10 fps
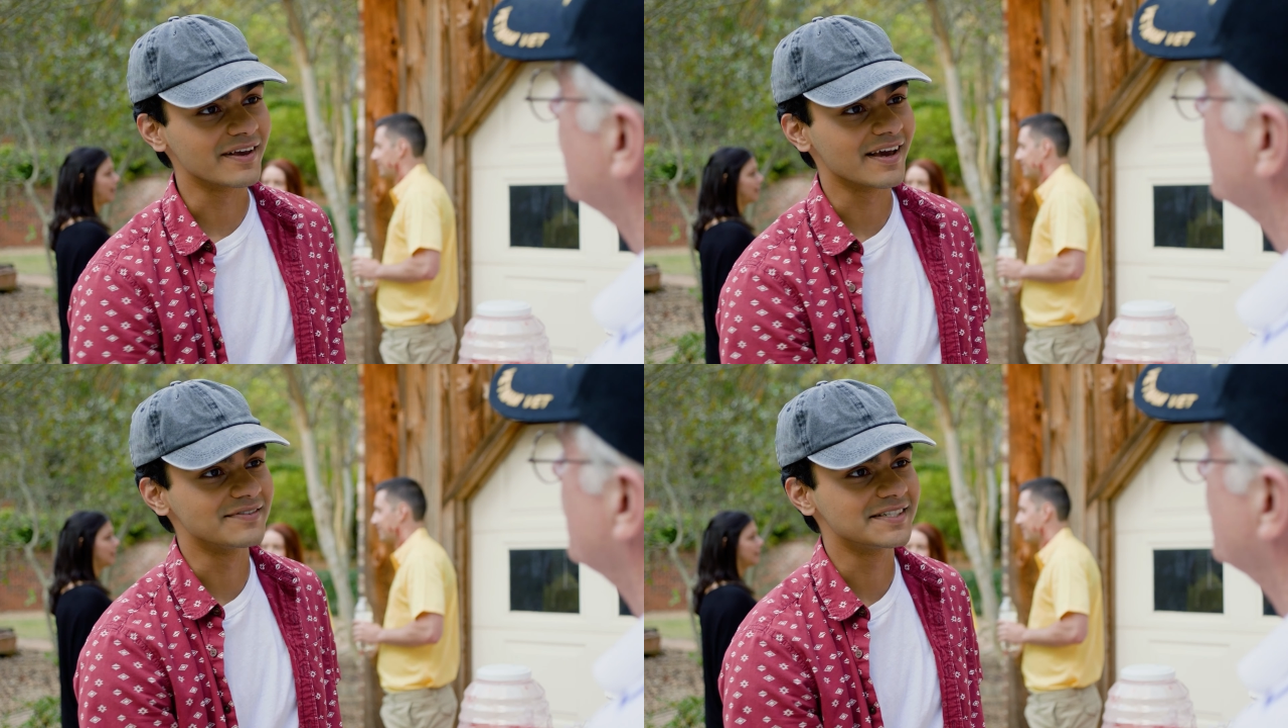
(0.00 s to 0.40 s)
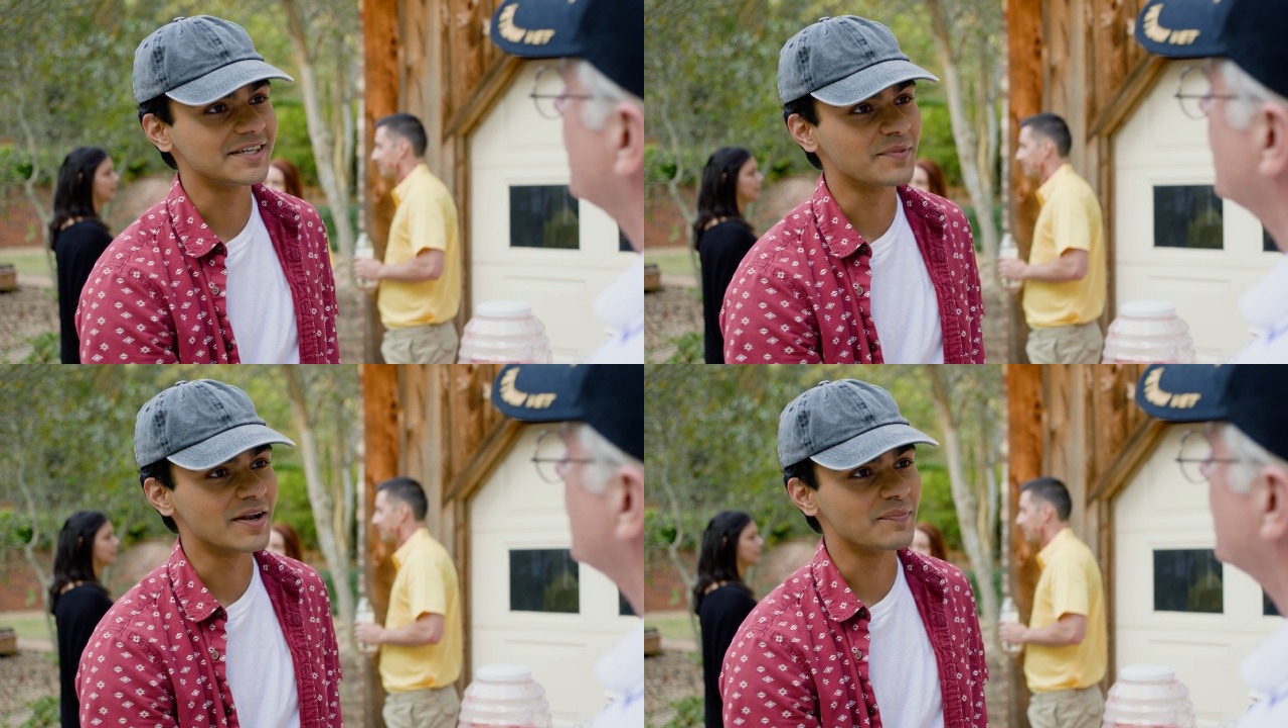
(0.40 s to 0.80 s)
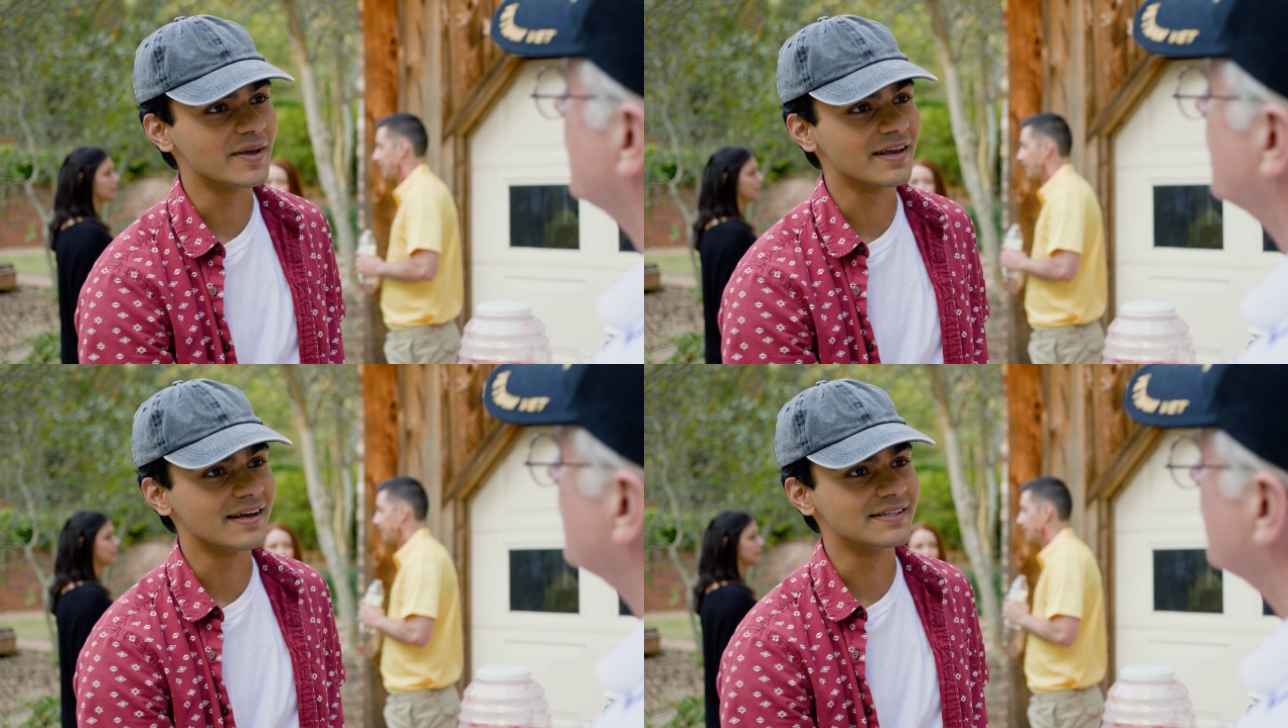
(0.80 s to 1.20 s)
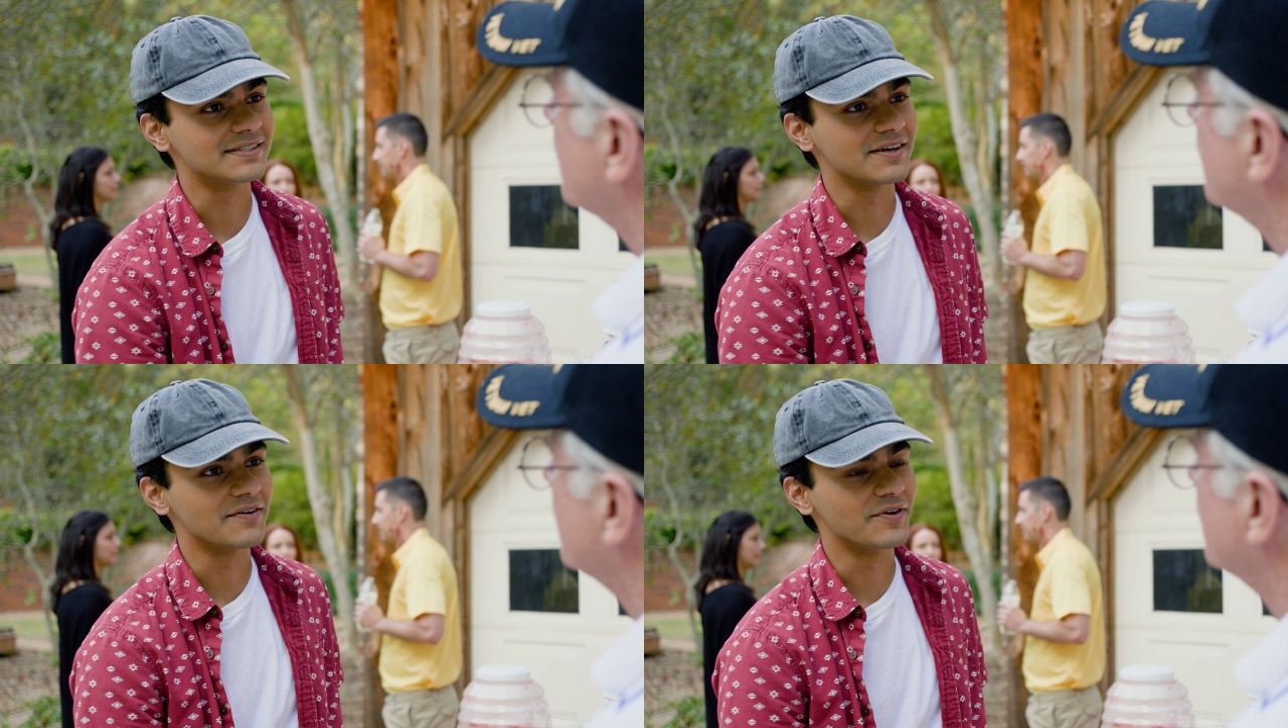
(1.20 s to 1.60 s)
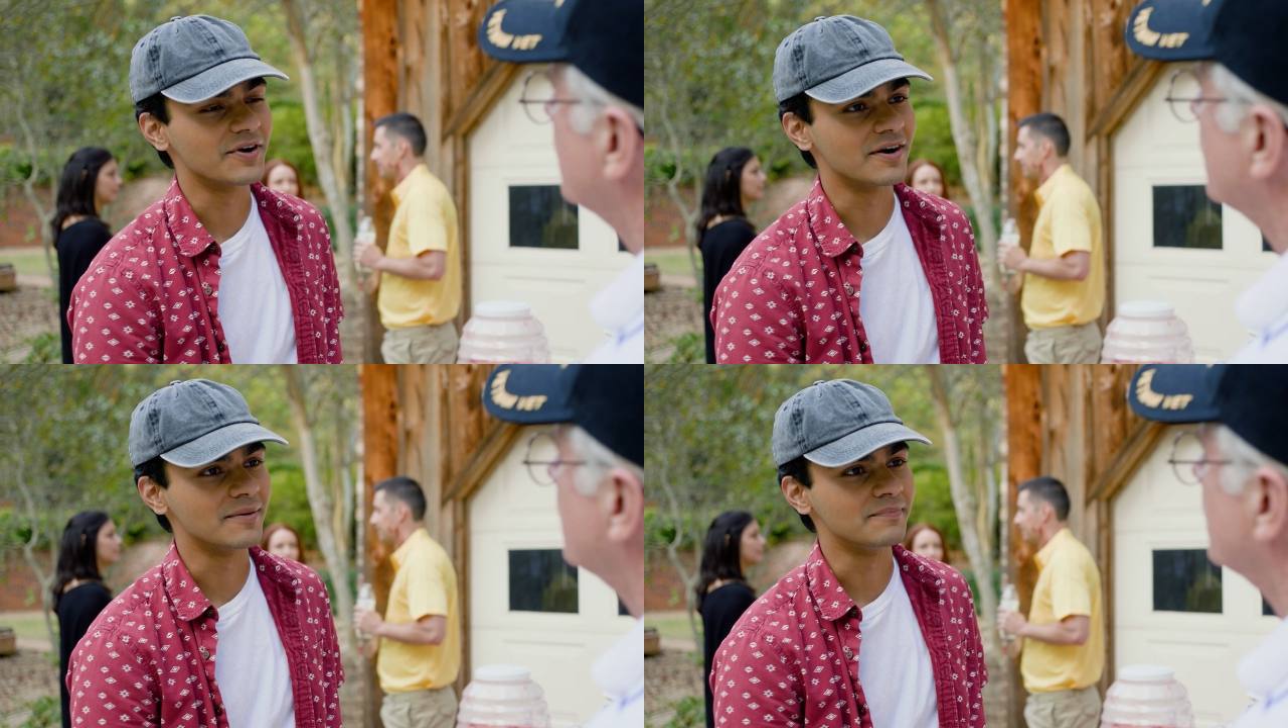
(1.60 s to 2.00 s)
think I've seen many PAs of
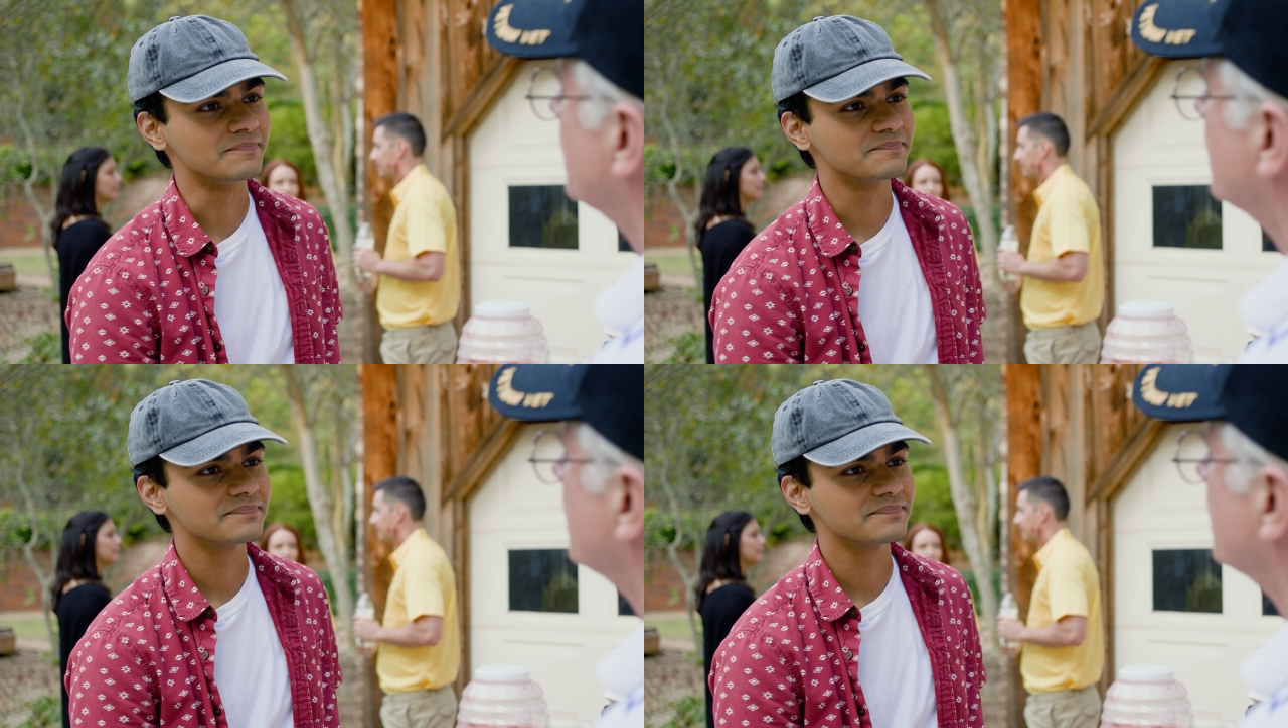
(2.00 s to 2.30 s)
your, um...